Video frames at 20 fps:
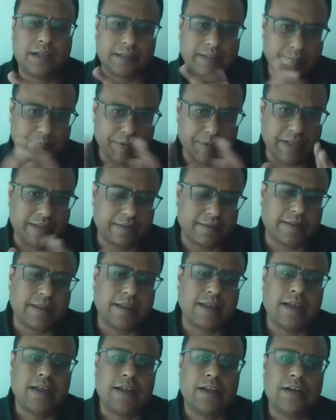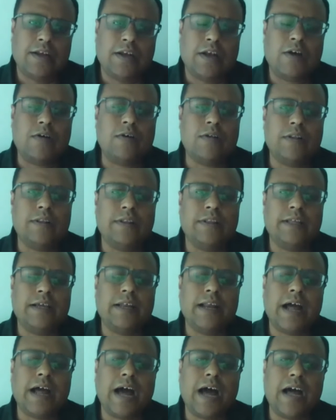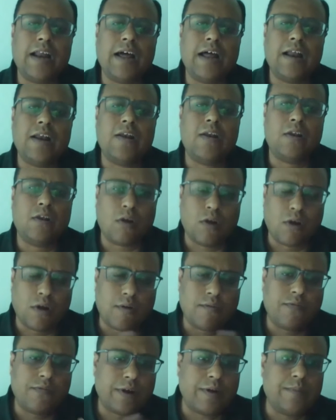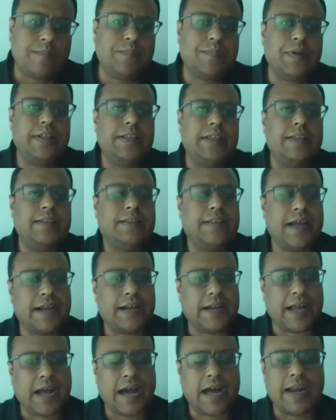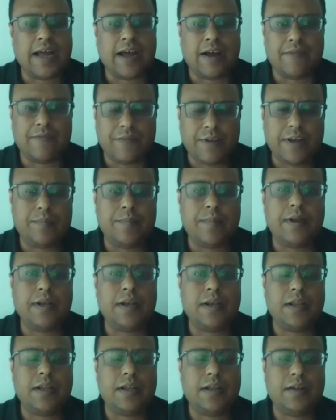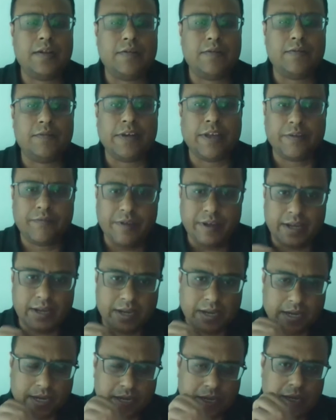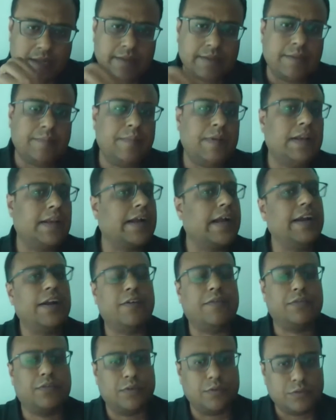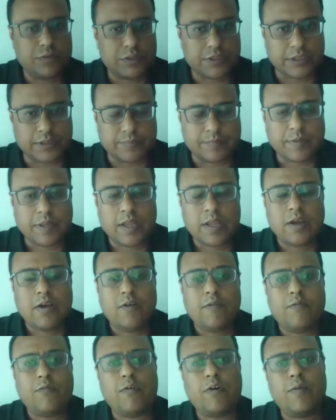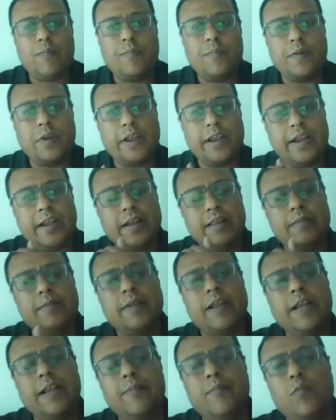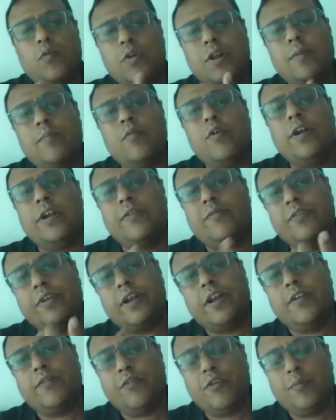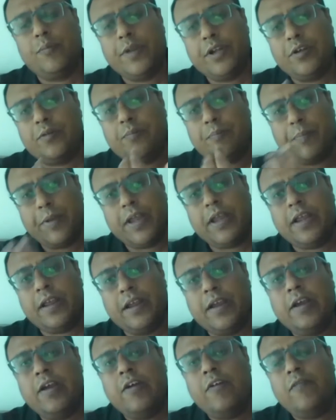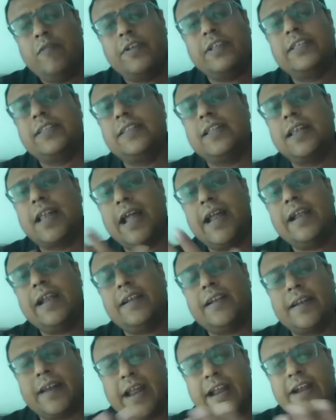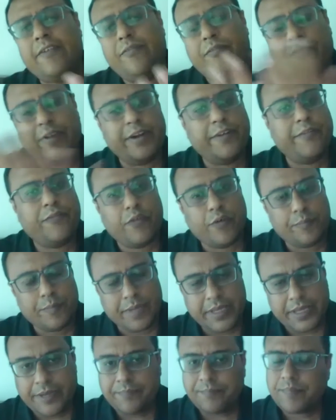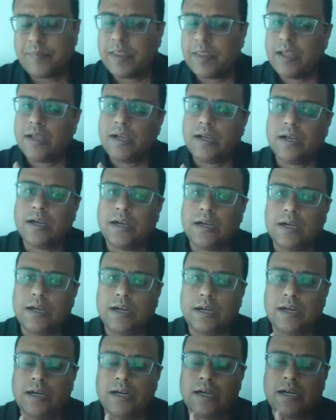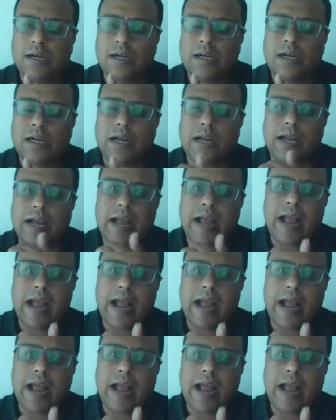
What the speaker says: in the place. Now there are a lot of companies that are available giving a similar kind of solution. For it is getting more and more difficult for me to pick which is the right fit for me, uh,